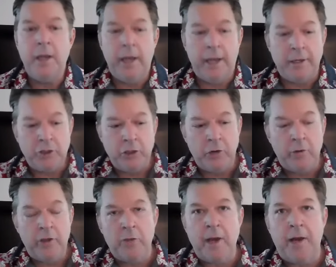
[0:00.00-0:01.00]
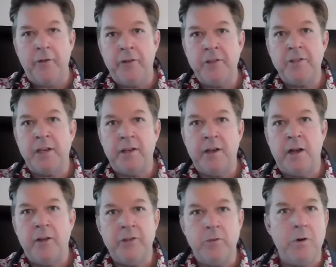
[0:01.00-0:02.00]
and show him how this
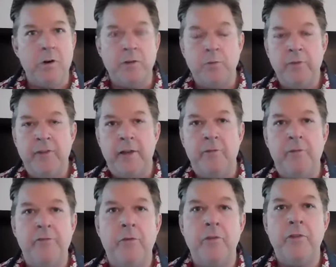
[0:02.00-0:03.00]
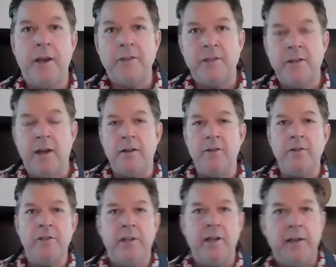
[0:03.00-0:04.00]
technology works. We've got over 4,000 doctors
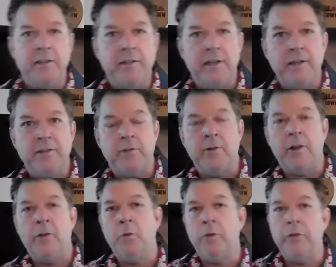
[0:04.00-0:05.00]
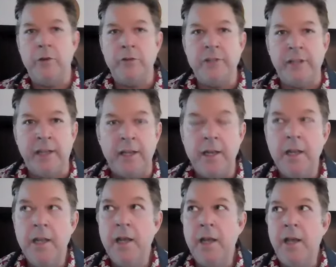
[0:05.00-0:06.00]
in the United States and around the world using it,
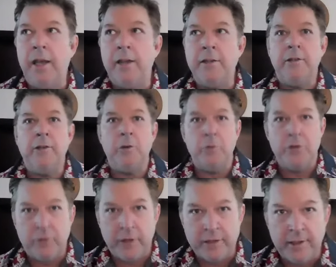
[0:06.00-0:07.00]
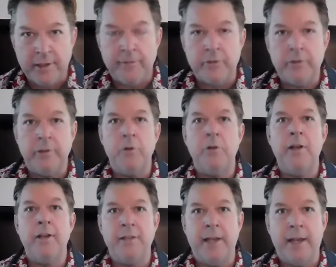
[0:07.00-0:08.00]
and to lower stress levels, lower
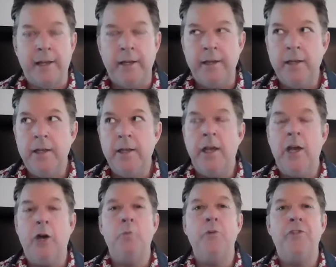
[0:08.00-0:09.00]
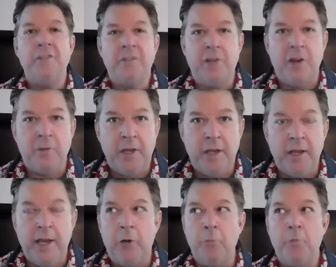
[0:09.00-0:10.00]
anxiety, help with
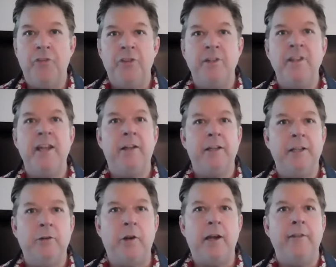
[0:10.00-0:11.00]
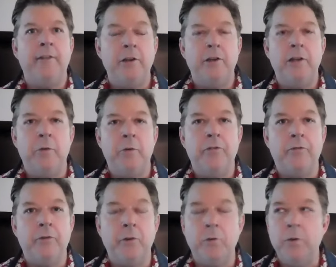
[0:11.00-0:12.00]
insomnia, help with the daily grind that you're going
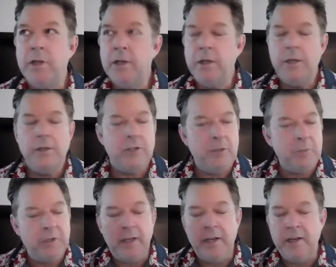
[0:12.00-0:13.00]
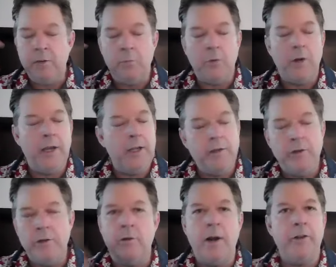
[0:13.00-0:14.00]
through, stimulating your brain and
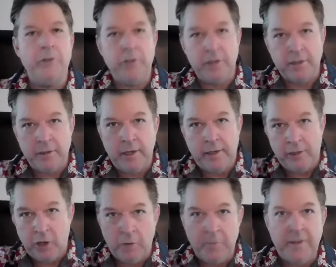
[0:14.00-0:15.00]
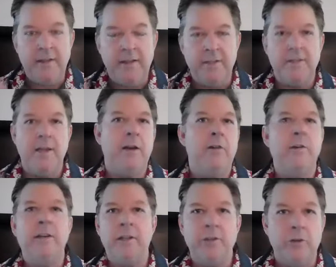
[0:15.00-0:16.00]
your neurology and, and calming things down
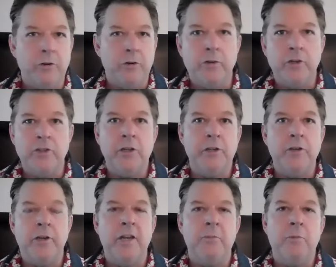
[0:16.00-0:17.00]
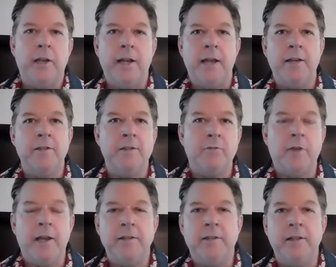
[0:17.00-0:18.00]
and getting your nutrition and your gut brain axis
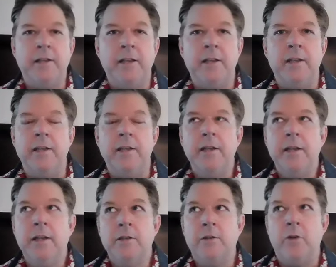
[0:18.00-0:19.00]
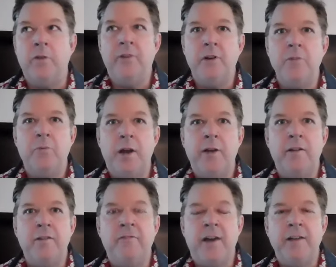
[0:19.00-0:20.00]
right is the key. And so I'm very proud
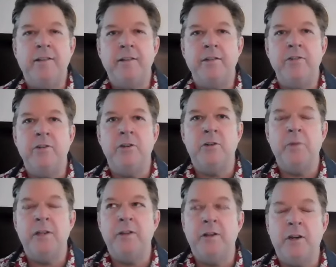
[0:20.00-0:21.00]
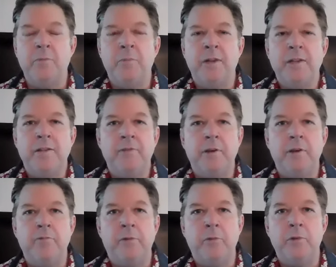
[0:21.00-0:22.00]
of the fact that these gentlemen and their companies have
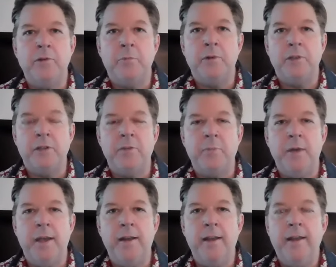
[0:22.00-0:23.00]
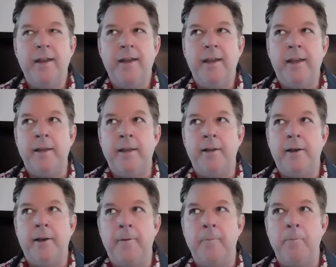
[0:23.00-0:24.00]
come forward to participate. And
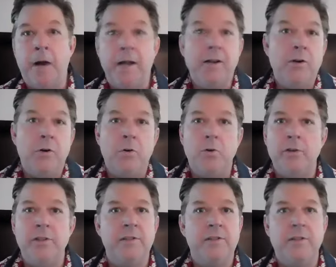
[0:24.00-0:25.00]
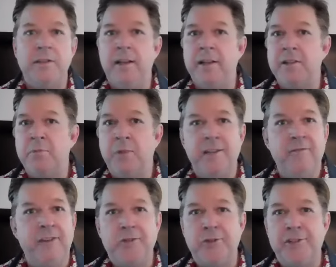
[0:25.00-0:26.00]
uh, my goal is to get as many
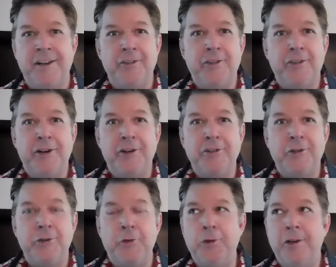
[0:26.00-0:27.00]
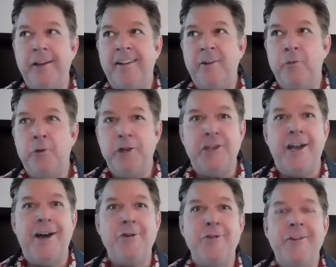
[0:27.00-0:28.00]
veterans out there to reach
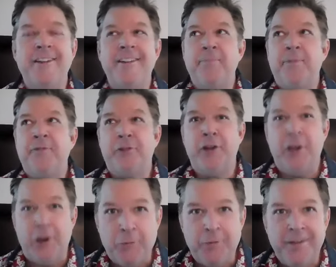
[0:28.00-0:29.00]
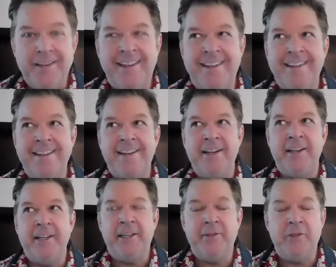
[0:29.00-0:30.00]
out for help and
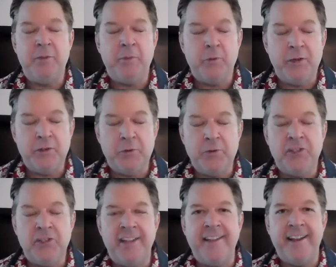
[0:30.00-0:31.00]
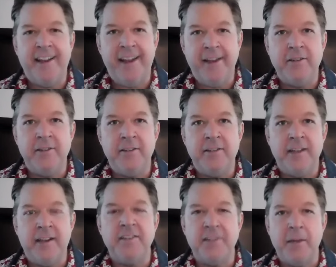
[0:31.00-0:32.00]
uh, give them the resources that they need to, to
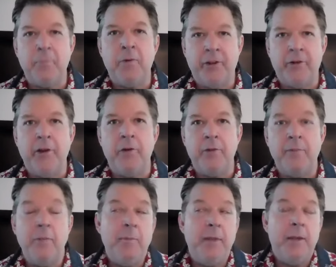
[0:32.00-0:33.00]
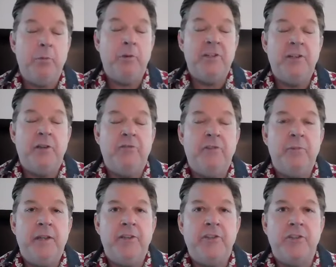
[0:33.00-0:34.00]
take a step on their own and, and be able to self
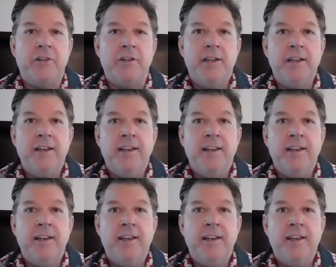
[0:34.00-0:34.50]
administer.